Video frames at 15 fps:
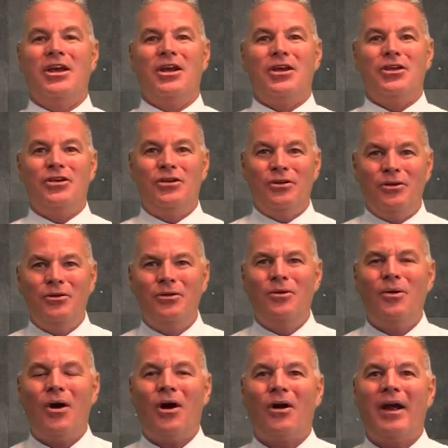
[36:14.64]

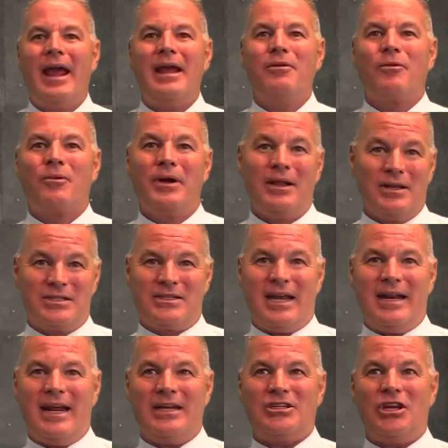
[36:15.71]
You are a real
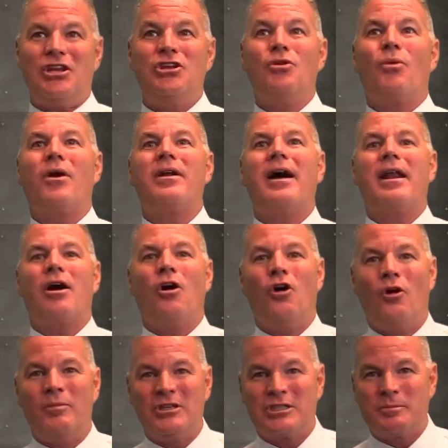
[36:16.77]
estate agent. You are not a
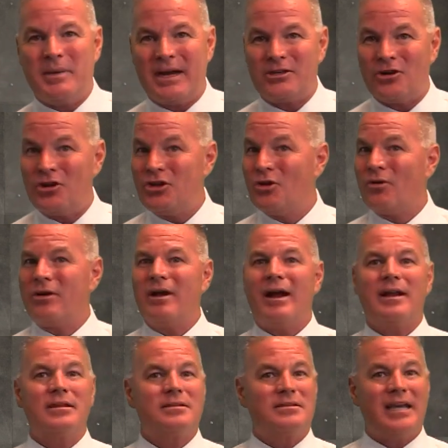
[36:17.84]
home inspector. You're
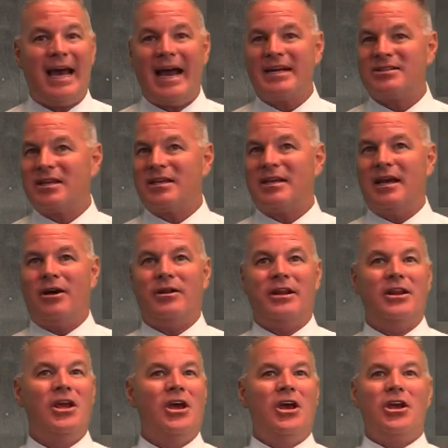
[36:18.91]
not a tax
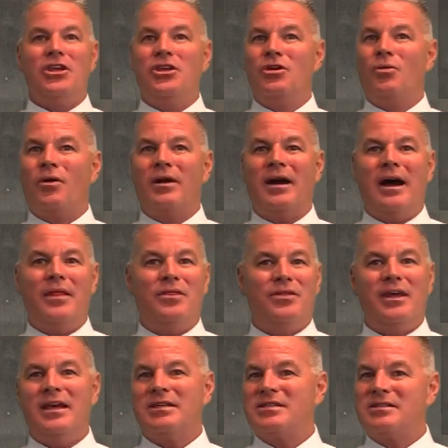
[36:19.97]
accountant. You are not
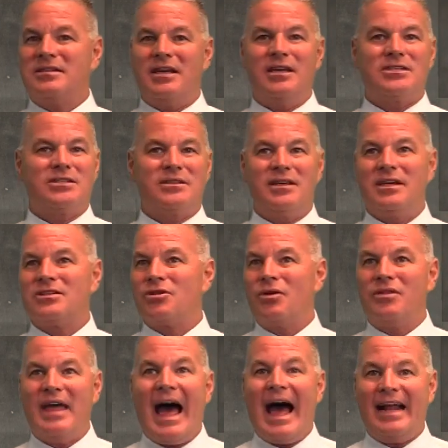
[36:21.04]
this,
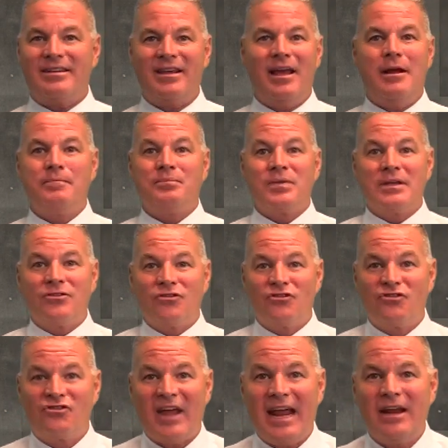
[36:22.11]
or that.
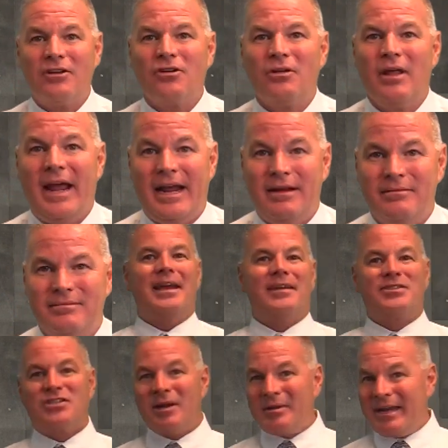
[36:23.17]
Stay in your lane.
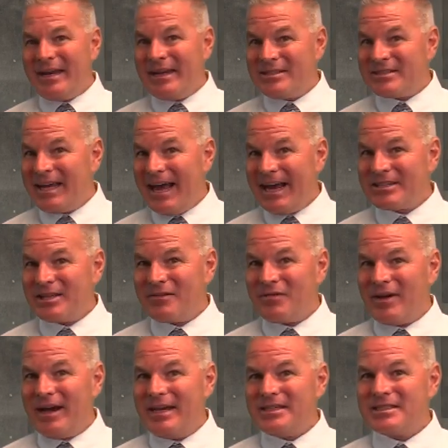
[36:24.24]
If somebody needs tax
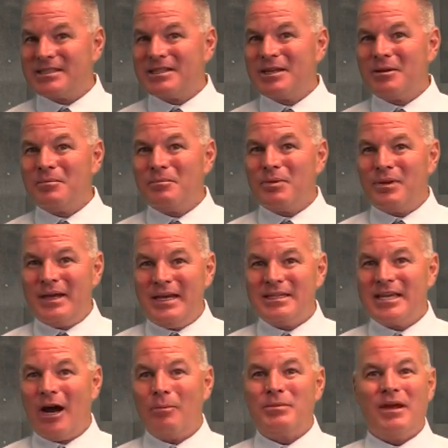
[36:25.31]
advice,
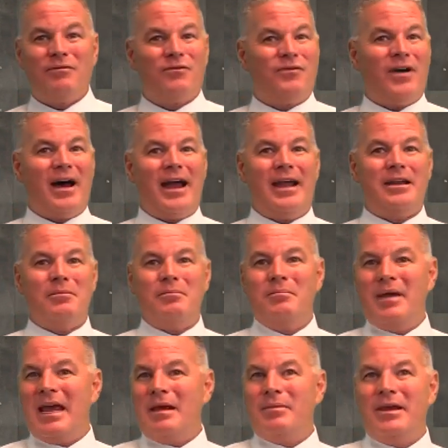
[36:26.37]
please help them find
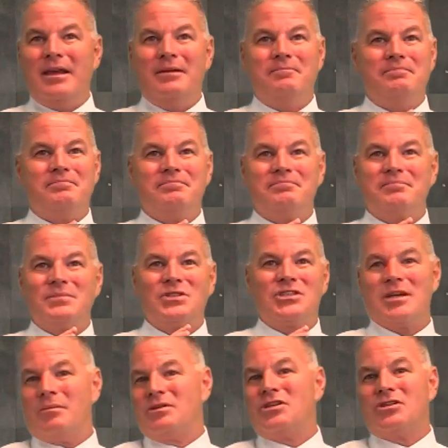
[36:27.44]
maybe
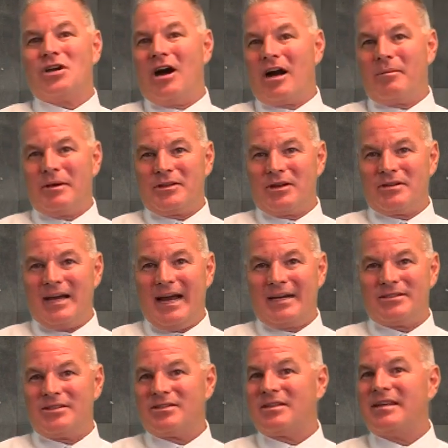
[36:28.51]
someone to talk about their
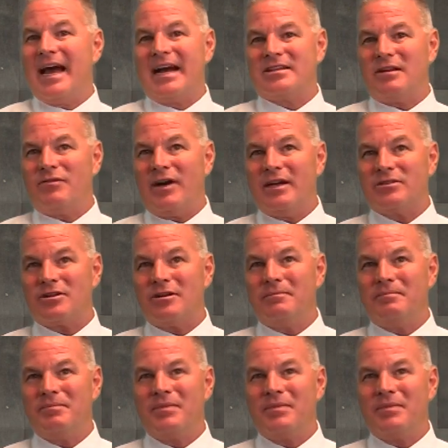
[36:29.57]
taxes, a tax advisor.